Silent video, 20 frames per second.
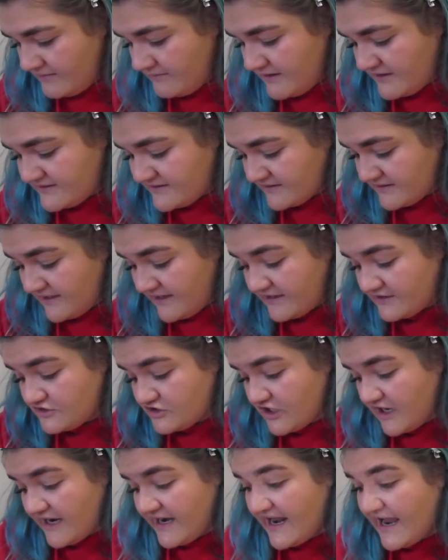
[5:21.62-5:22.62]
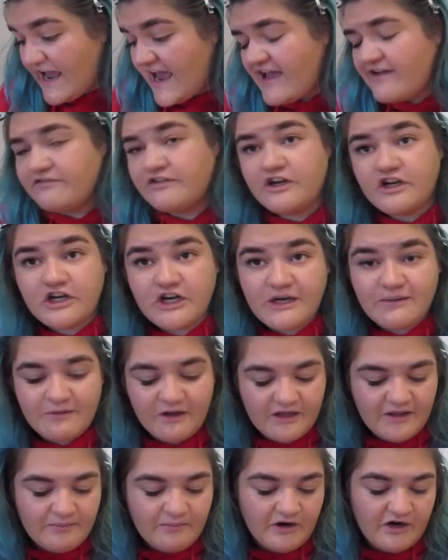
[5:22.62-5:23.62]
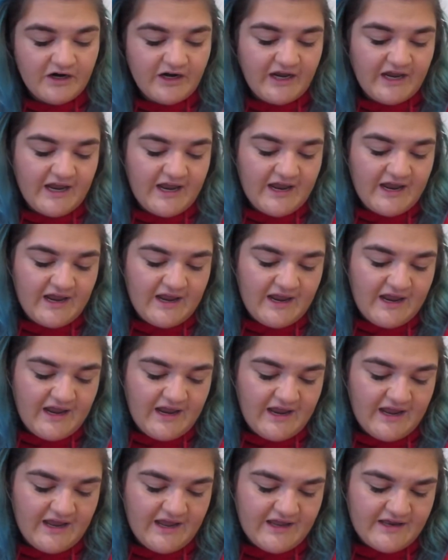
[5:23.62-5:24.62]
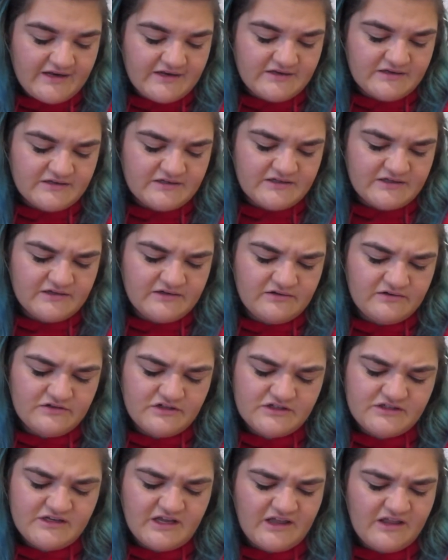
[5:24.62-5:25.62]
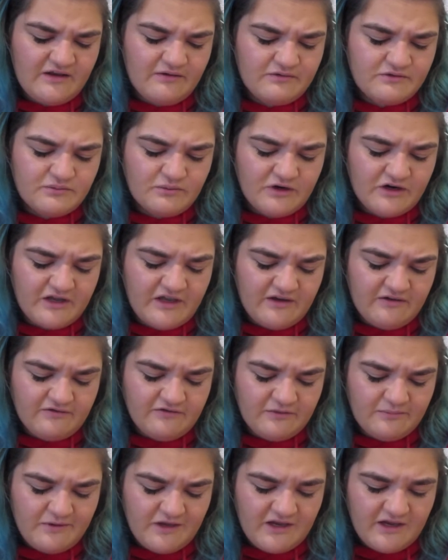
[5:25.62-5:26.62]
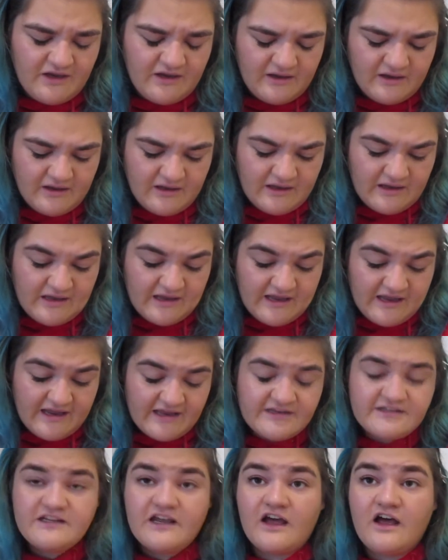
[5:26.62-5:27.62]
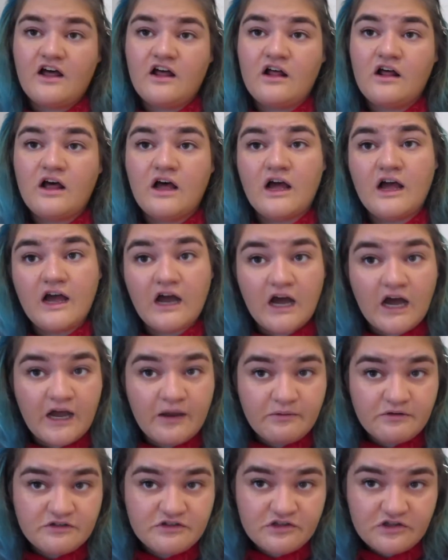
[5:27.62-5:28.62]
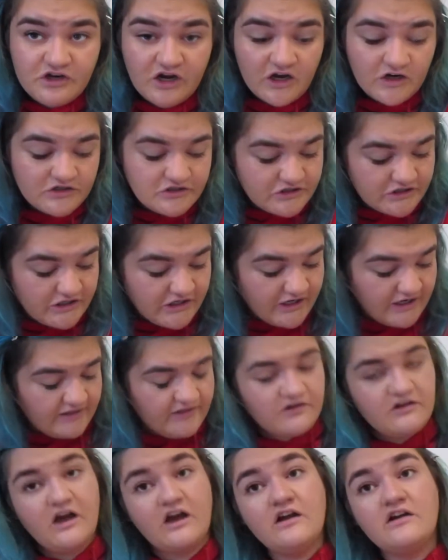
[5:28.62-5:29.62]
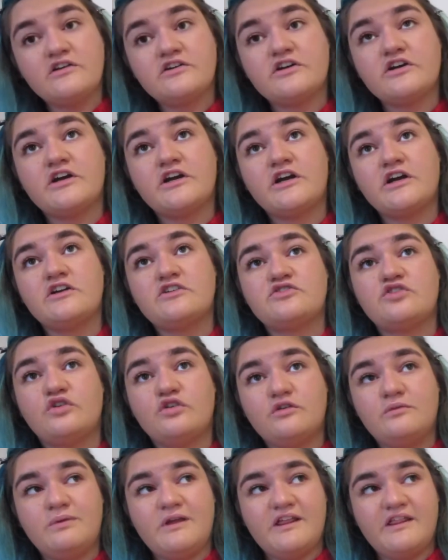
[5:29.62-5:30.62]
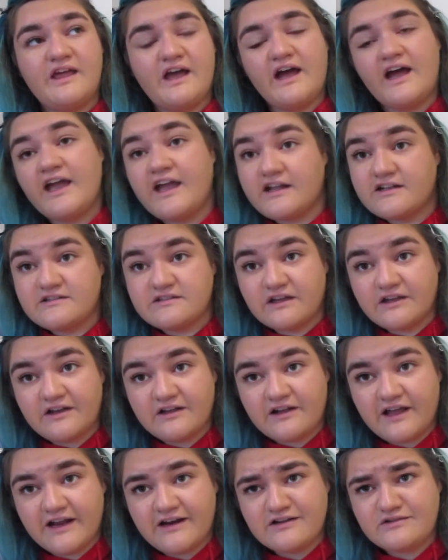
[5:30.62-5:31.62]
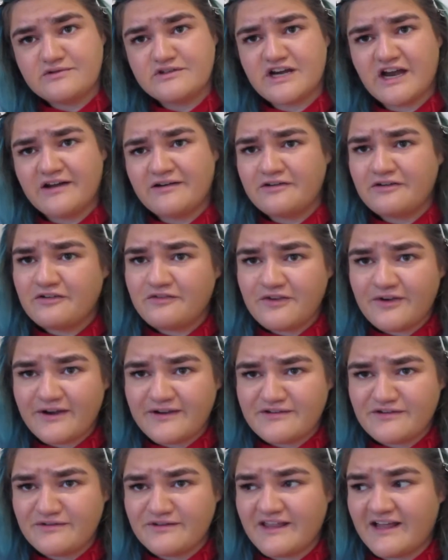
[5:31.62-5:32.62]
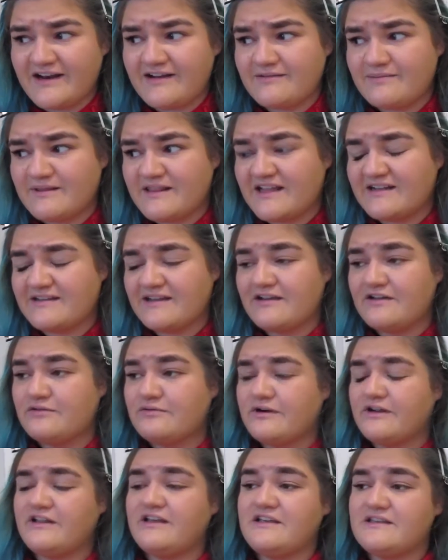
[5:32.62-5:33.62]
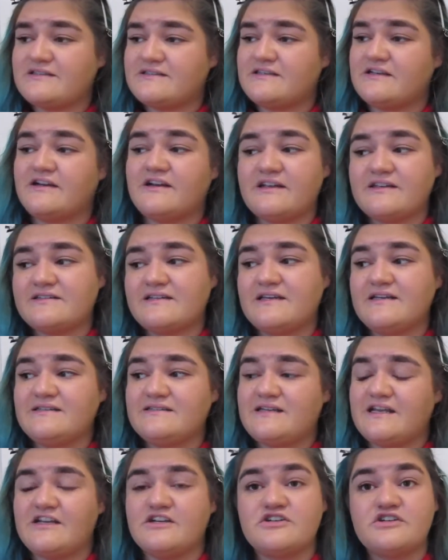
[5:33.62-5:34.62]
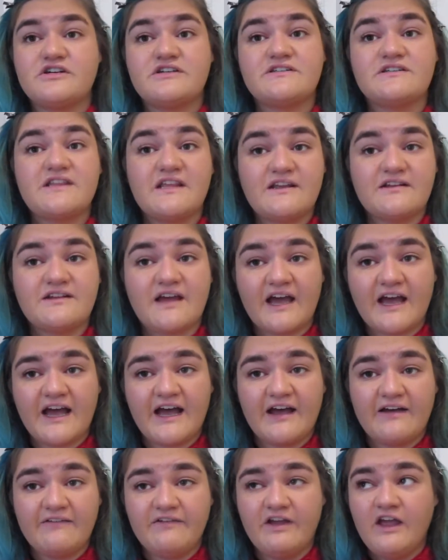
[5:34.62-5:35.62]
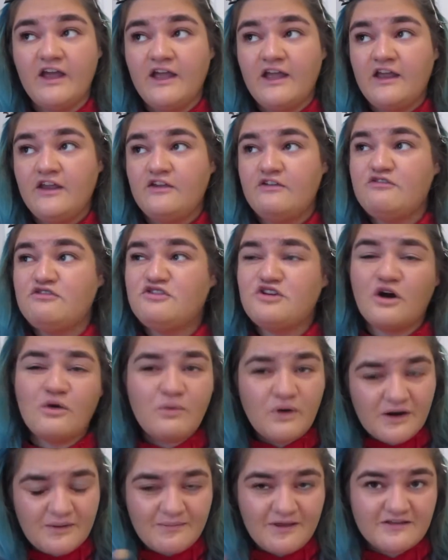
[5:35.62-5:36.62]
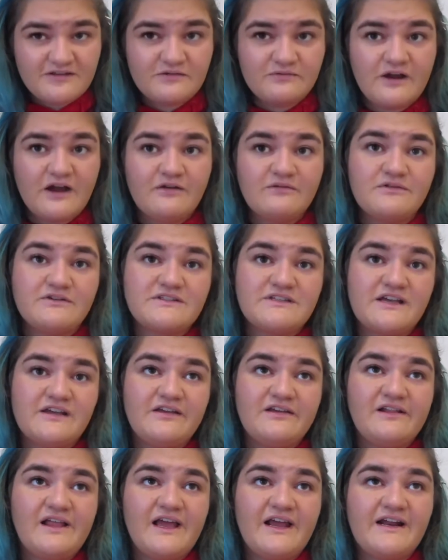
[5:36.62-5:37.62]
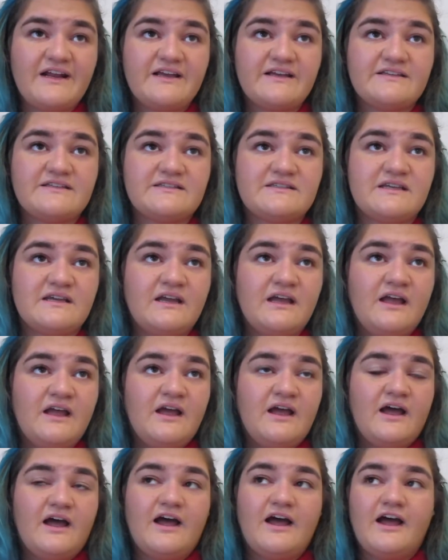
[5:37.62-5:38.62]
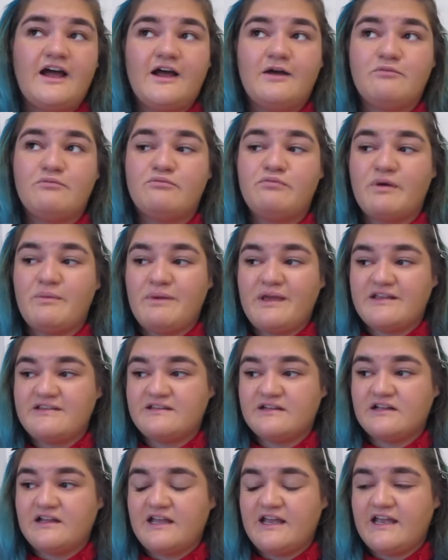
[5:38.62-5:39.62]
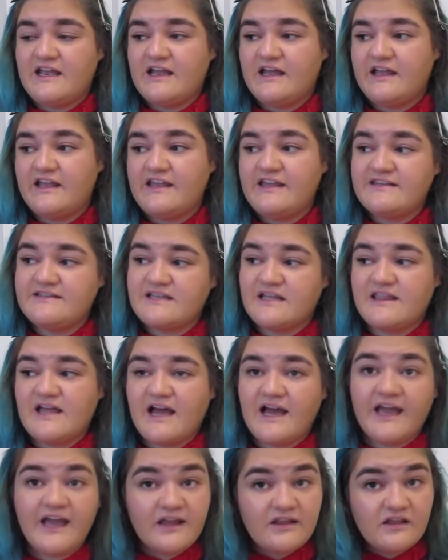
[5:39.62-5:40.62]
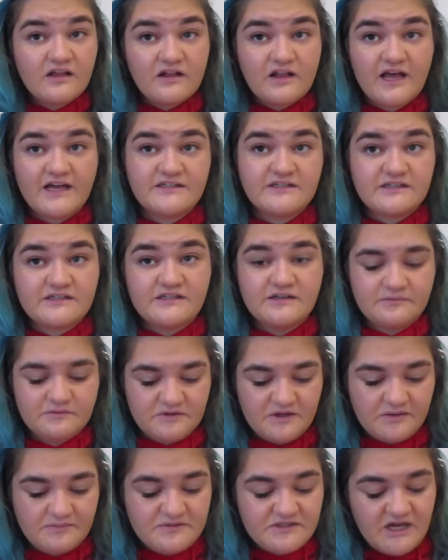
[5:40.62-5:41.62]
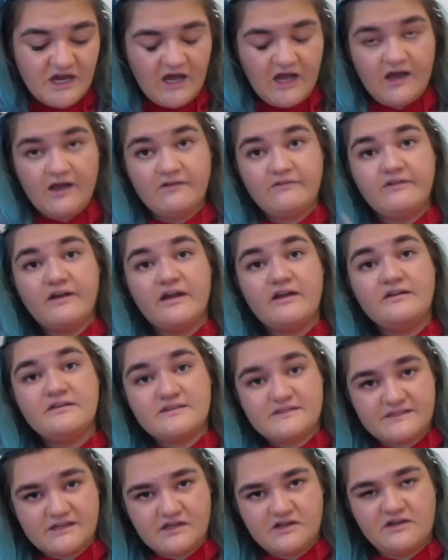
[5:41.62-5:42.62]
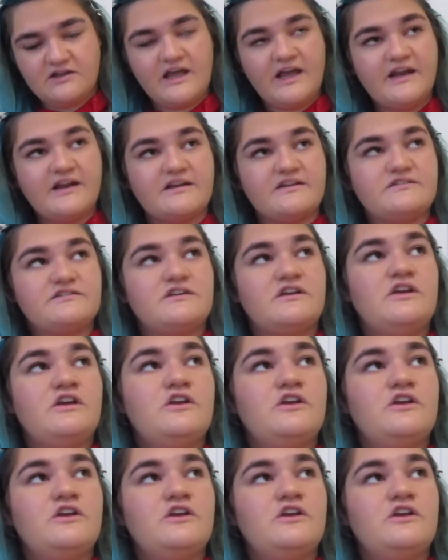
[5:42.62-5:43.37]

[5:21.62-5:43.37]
basically I tried every cream on the market and just nothing was working for me until I went to the doctor, and the doctor told me that I had cellulitis, which I don't know if you guys know what that is, but that's like a really serious, like dangerous thing to have. You don't want to mess around with cellulitis. But basically he said that I had the classic symptoms of cellulitis.